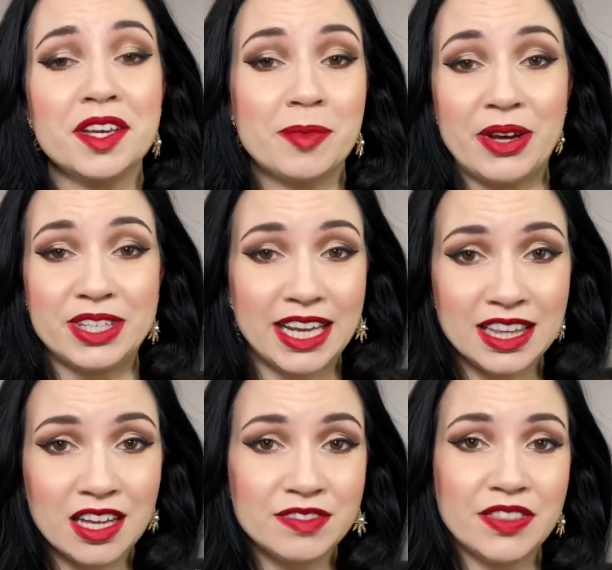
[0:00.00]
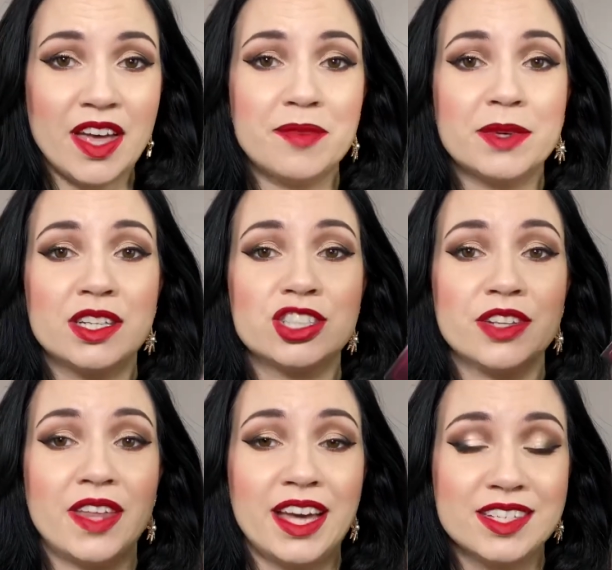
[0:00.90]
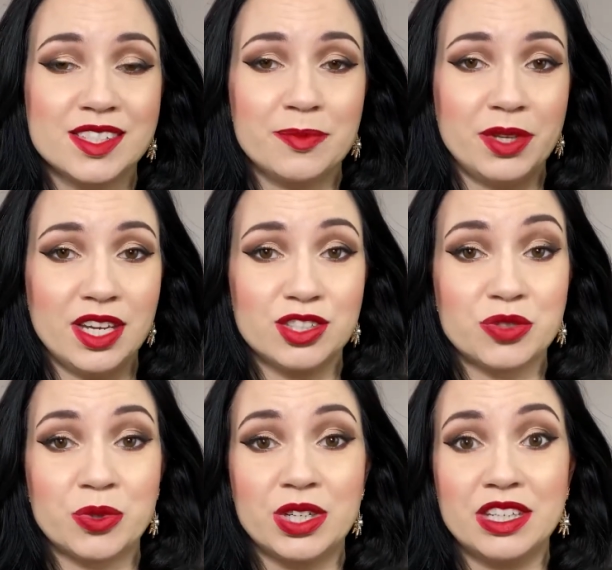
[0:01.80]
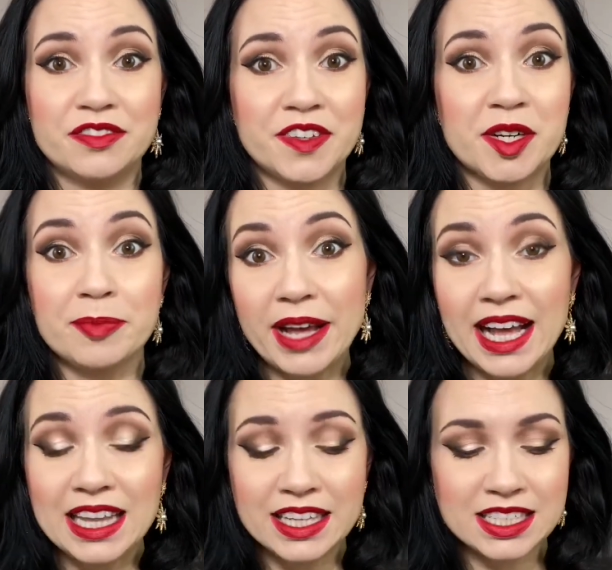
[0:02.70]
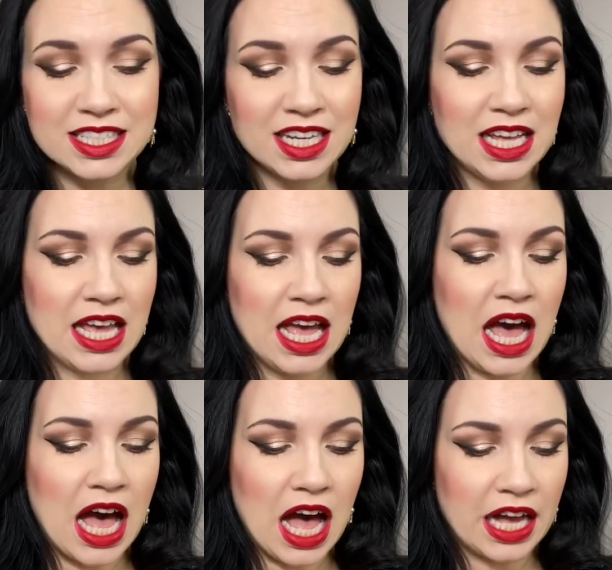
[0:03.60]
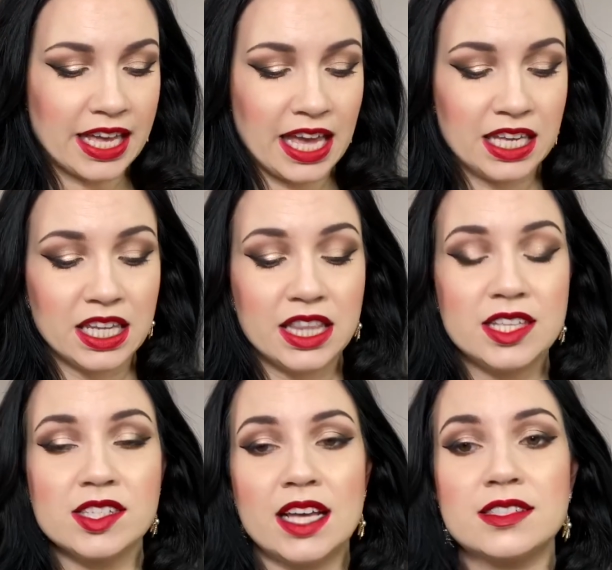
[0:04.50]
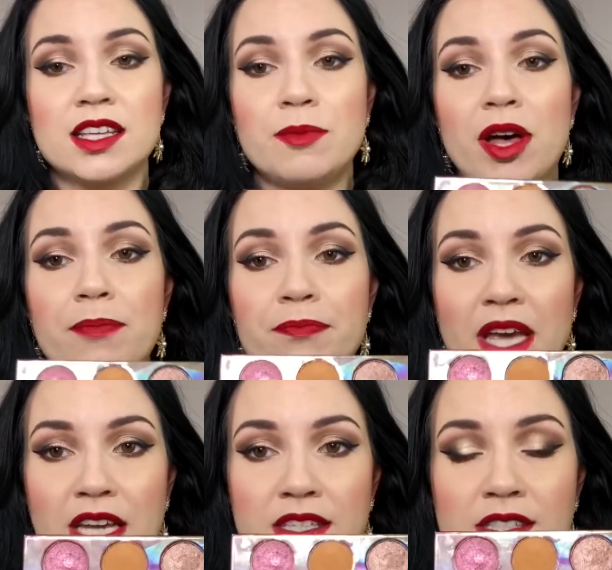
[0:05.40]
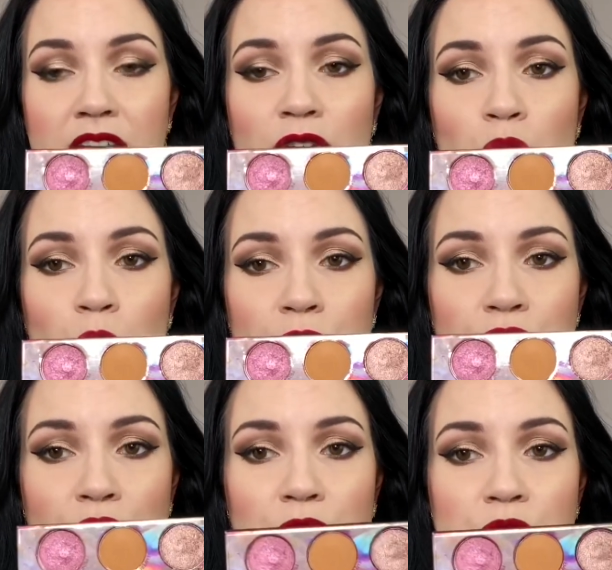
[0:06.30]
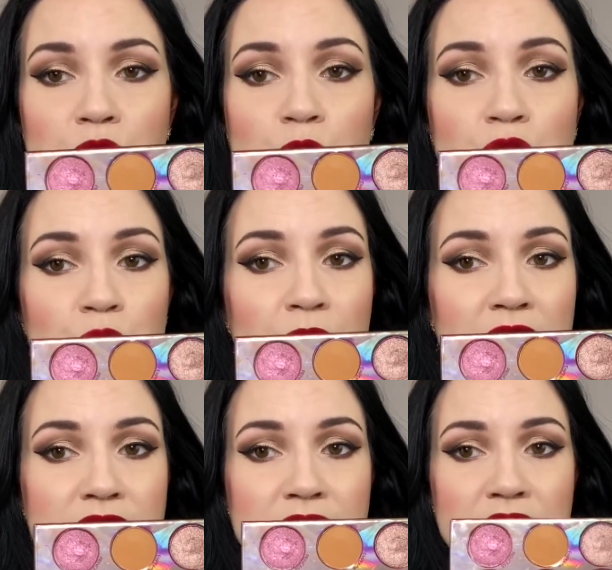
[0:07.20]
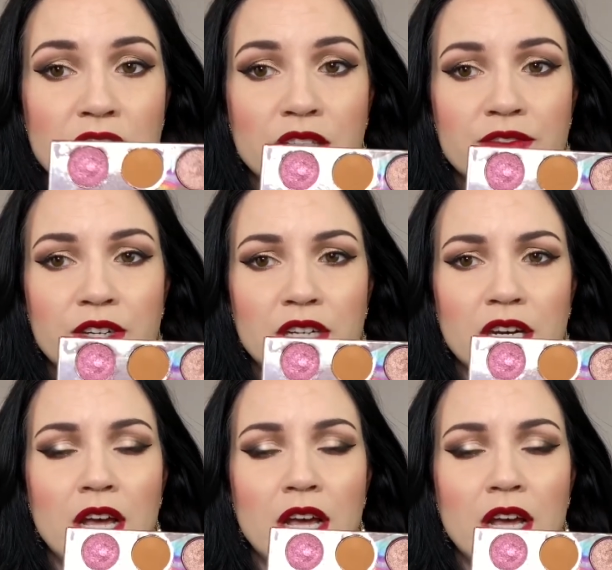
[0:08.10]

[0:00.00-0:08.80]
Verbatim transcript: about it. I love it that much, and that is the BH Royal Affair palette. Again, this has some amazing cool tones. You do get a silver,